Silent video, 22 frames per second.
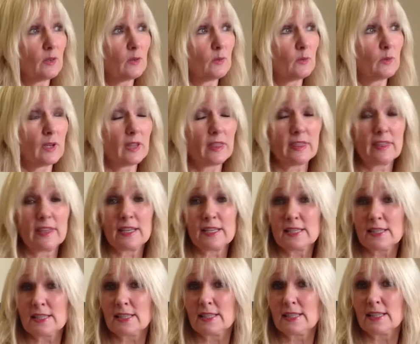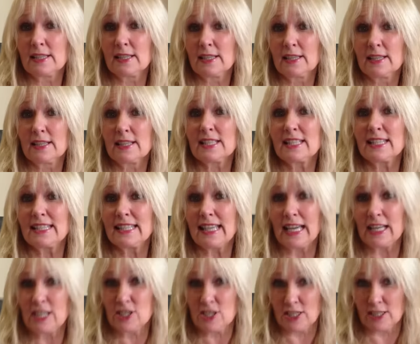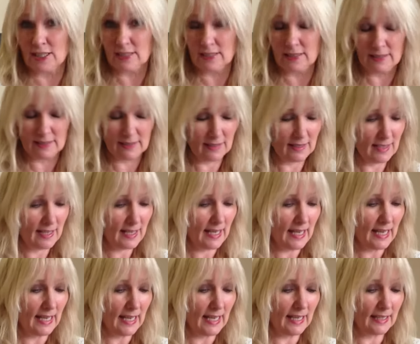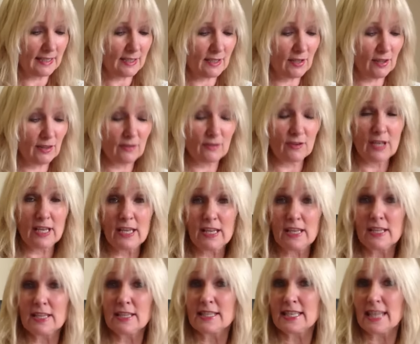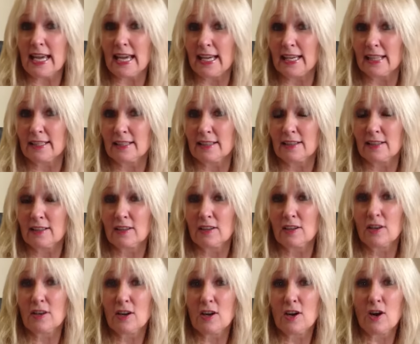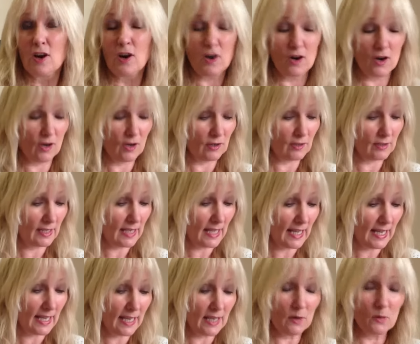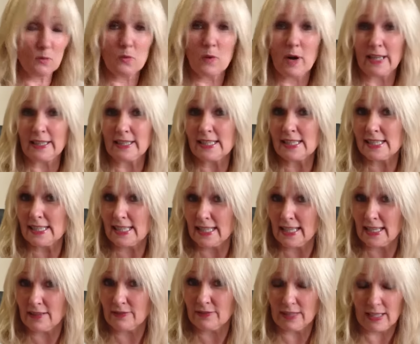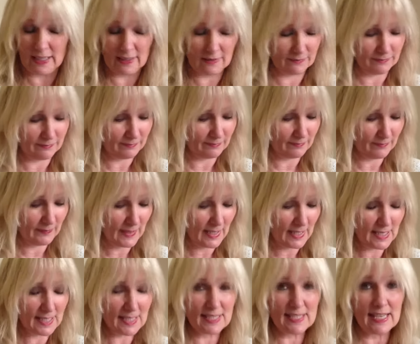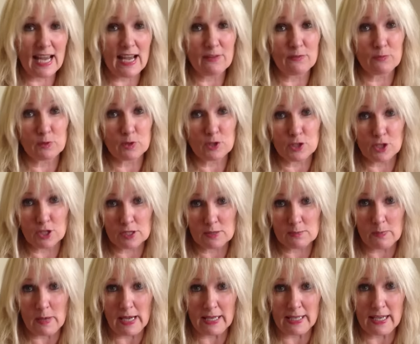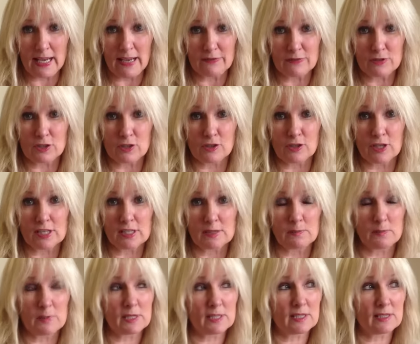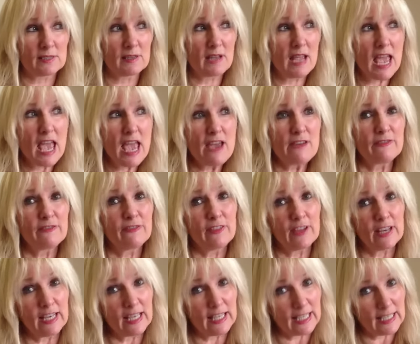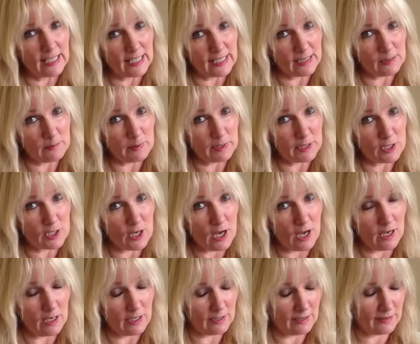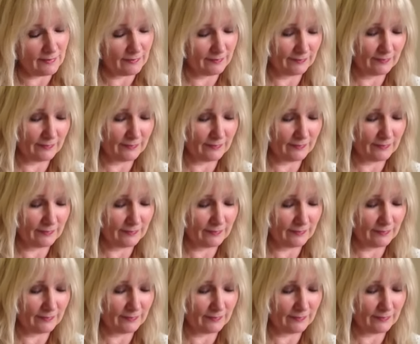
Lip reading: with this session at 3:10 on a Wednesday evening. Staff were just back after Christmas, feeling a little bit down